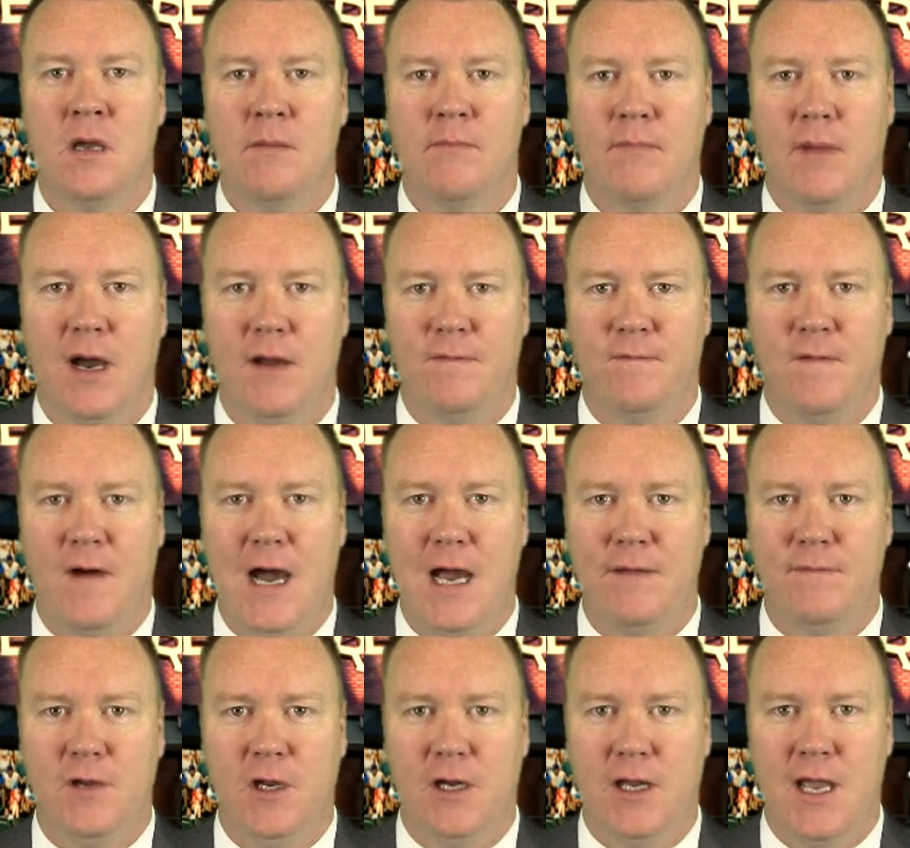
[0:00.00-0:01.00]
My
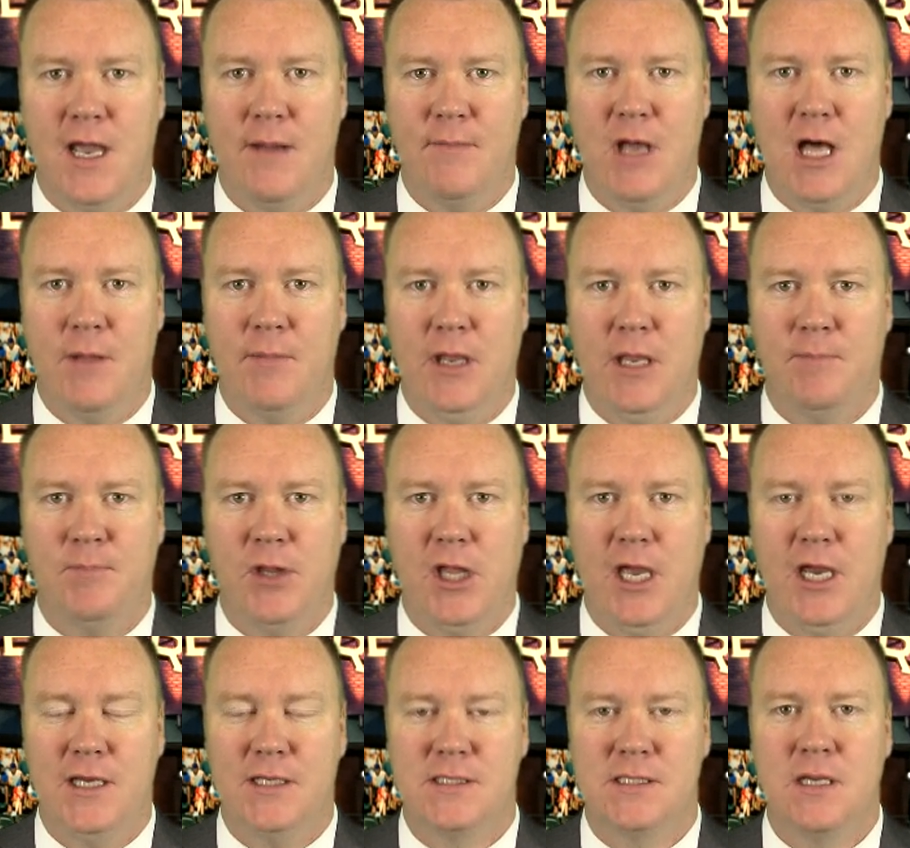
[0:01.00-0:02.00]
5-unit MLB
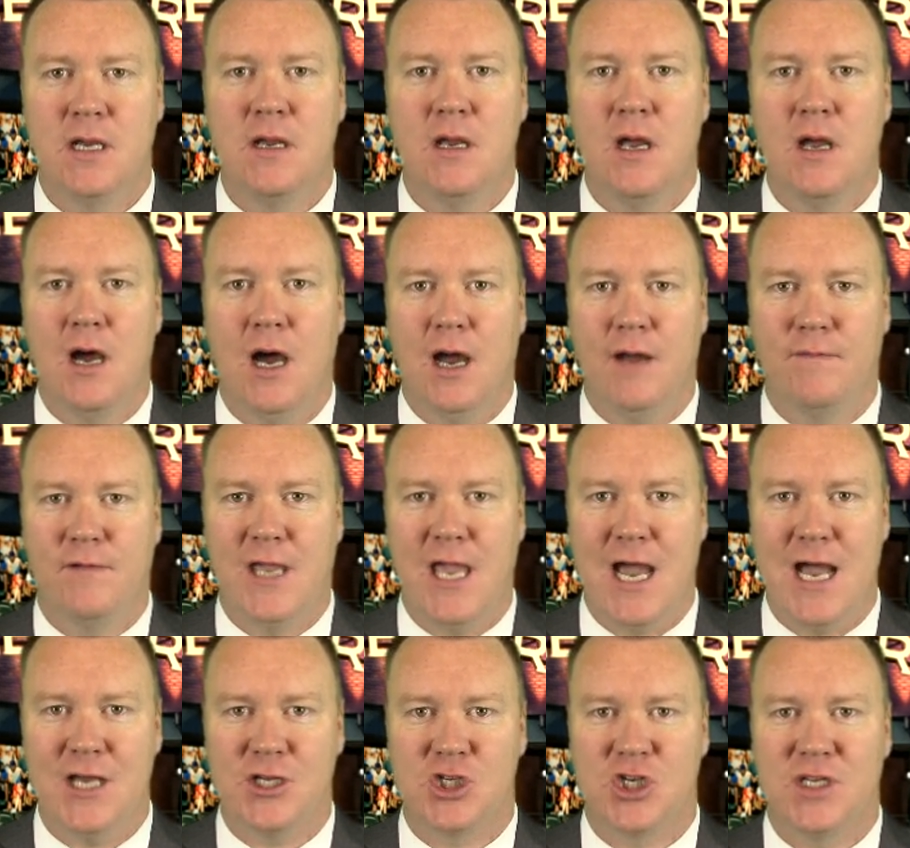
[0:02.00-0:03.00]
plays, I've
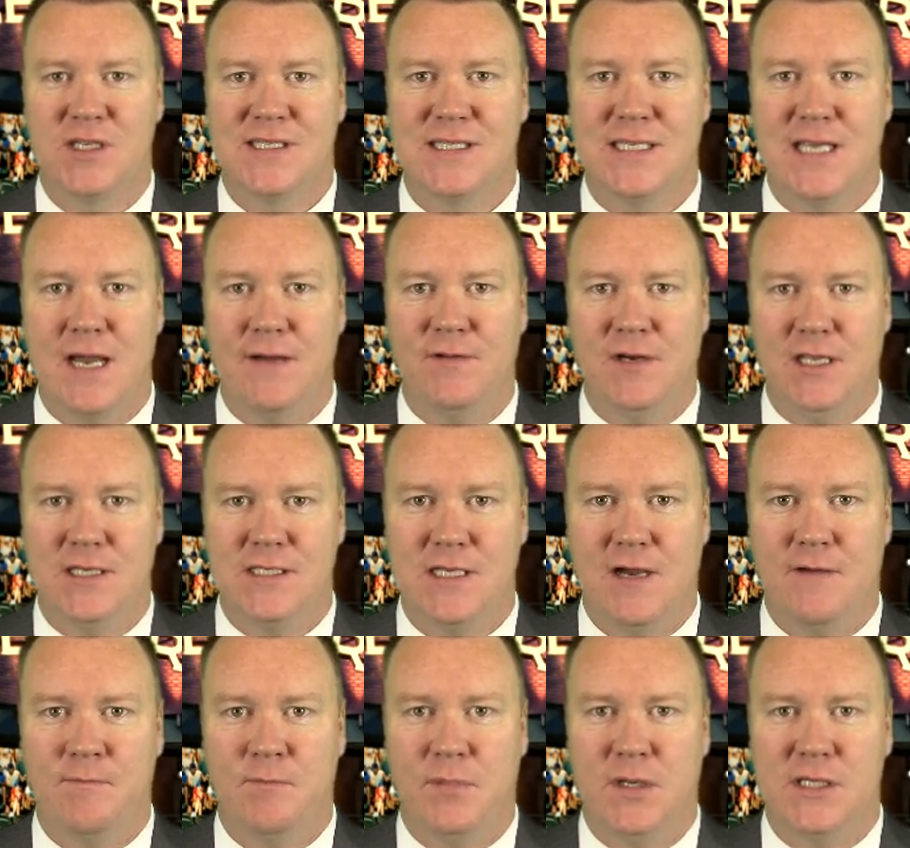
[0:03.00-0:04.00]
cashed
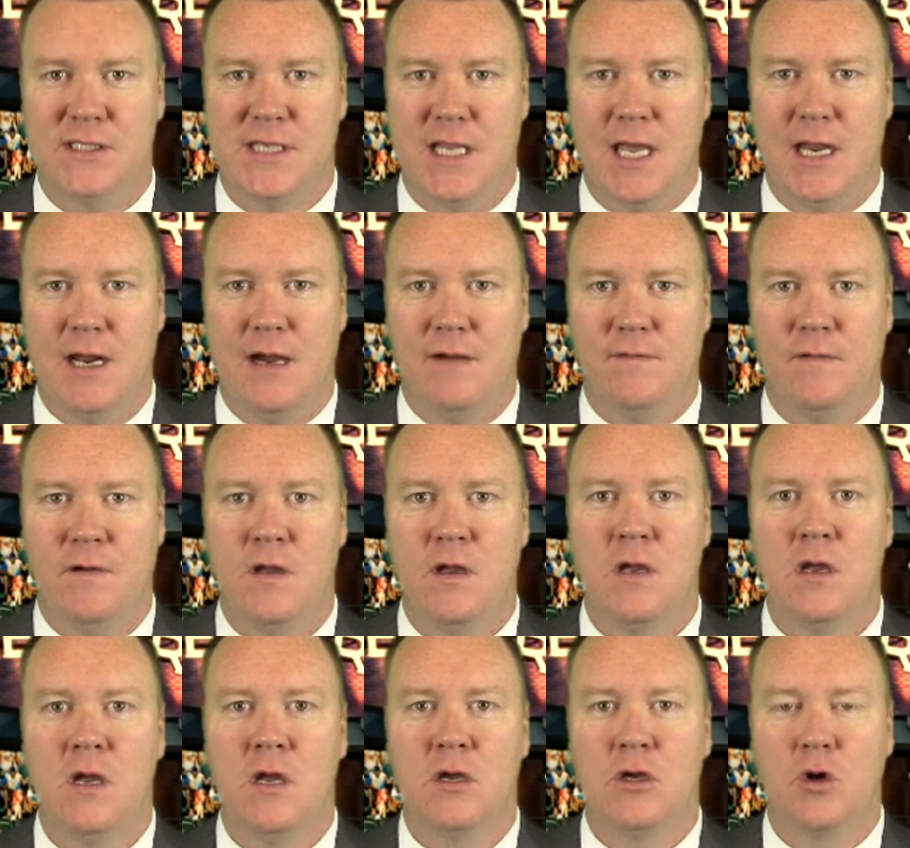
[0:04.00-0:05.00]
77% of,
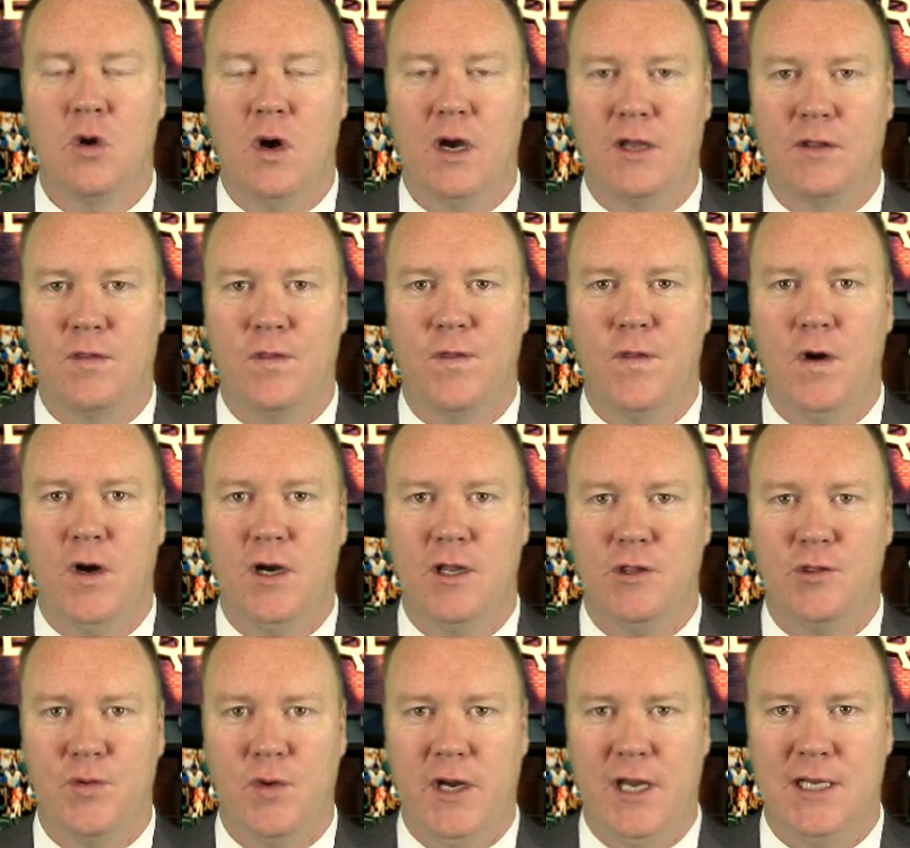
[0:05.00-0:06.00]
going
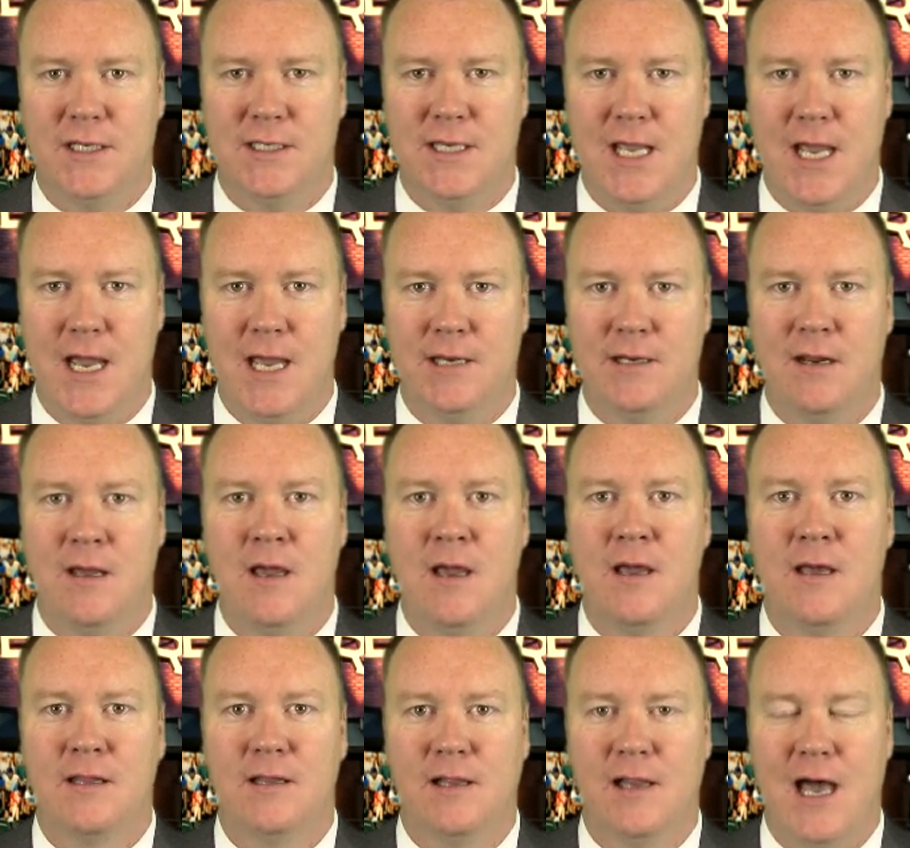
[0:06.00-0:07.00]
33-10
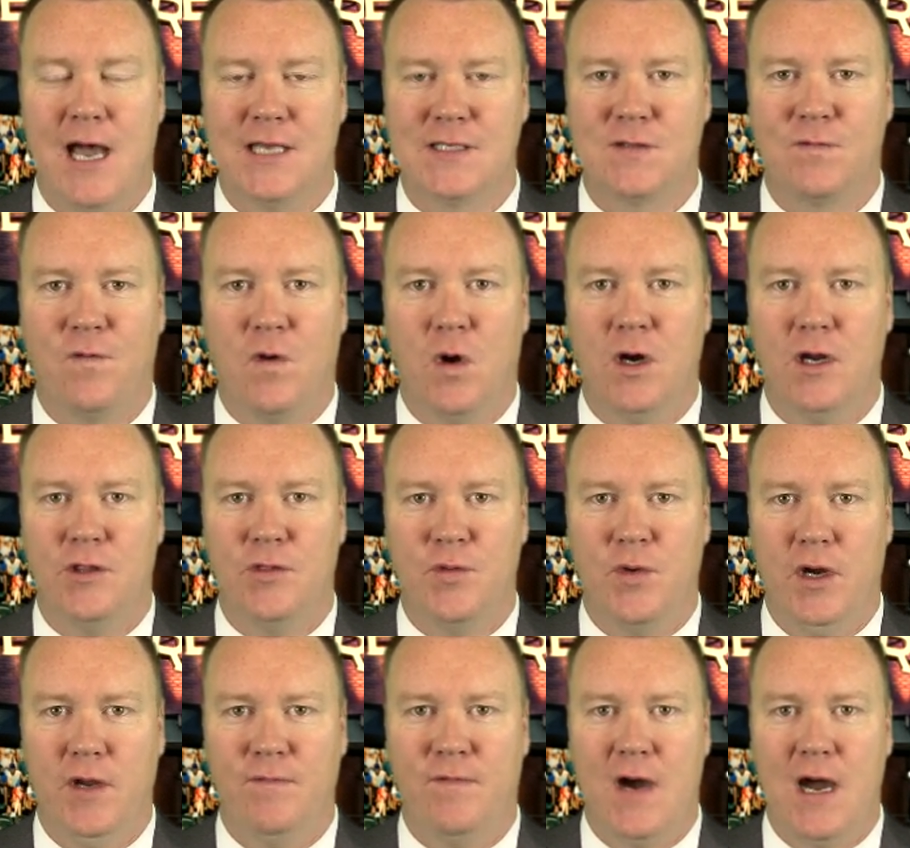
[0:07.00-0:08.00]
the last
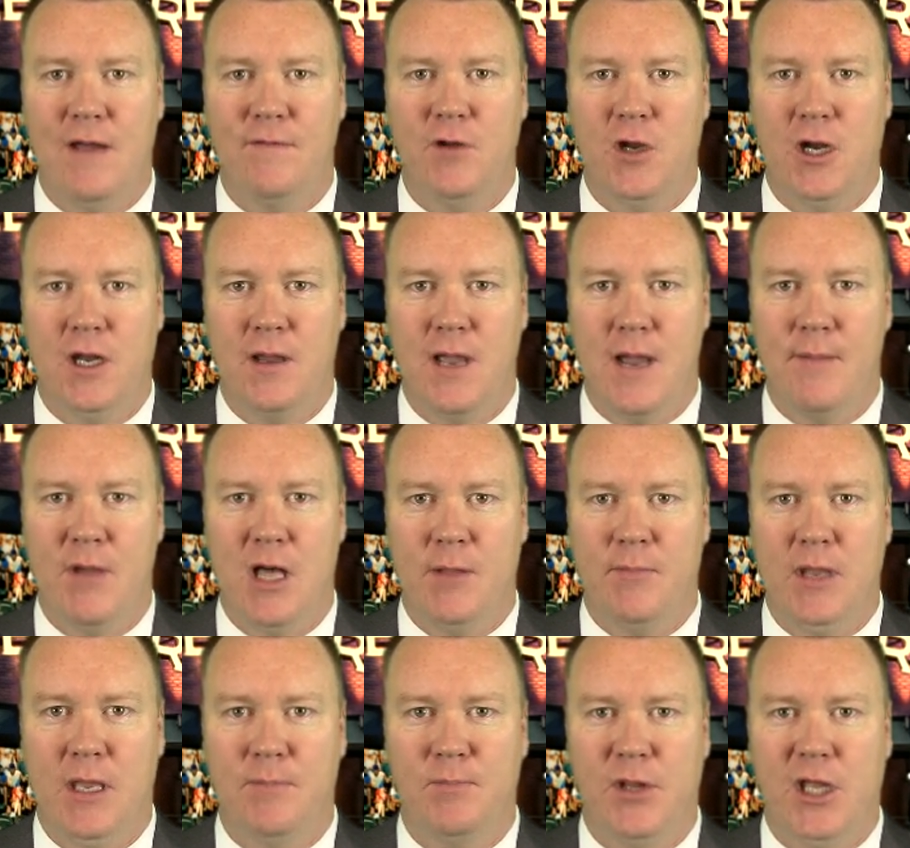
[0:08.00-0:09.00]
43 5-unit
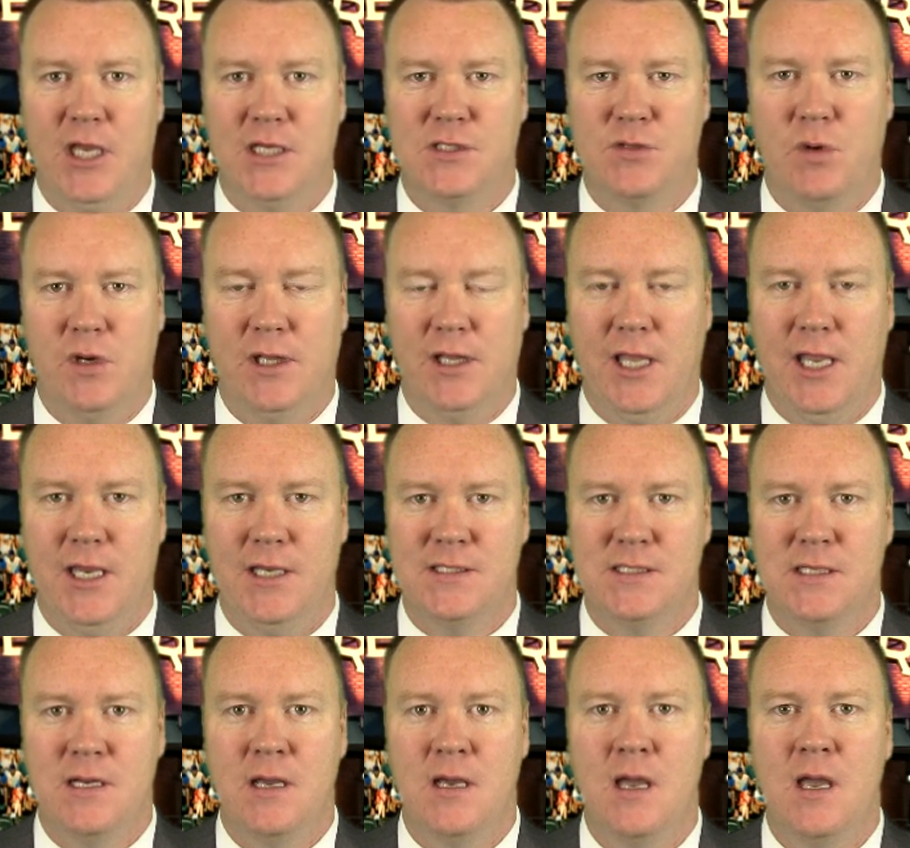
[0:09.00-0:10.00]
MLB plays
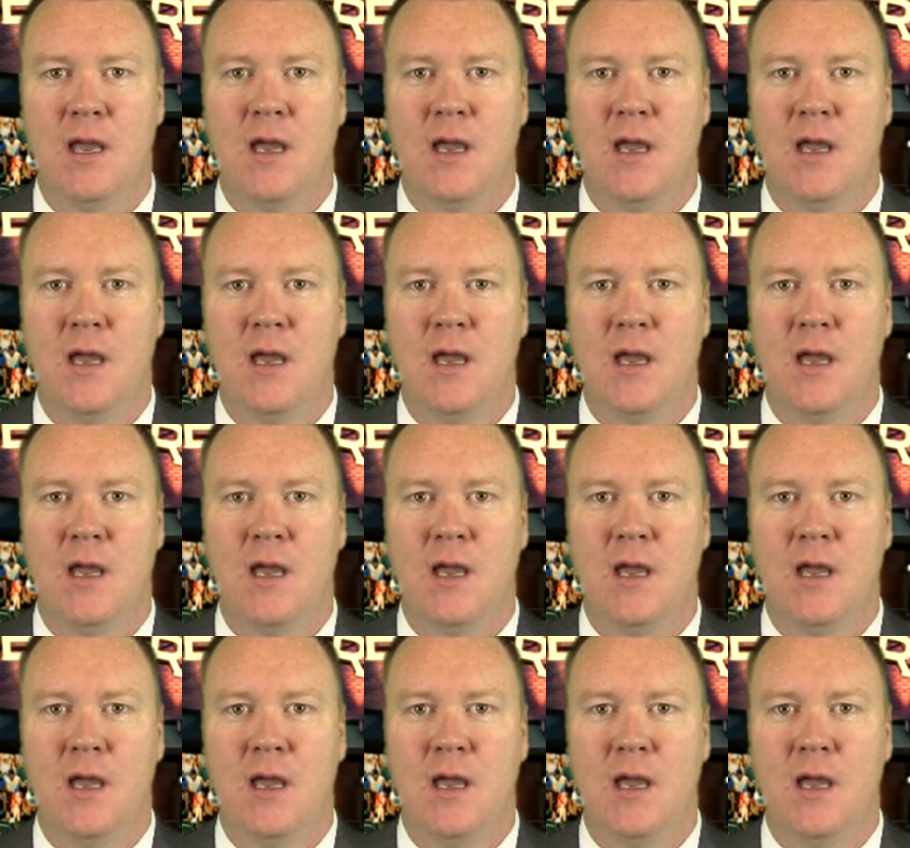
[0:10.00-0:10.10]
released.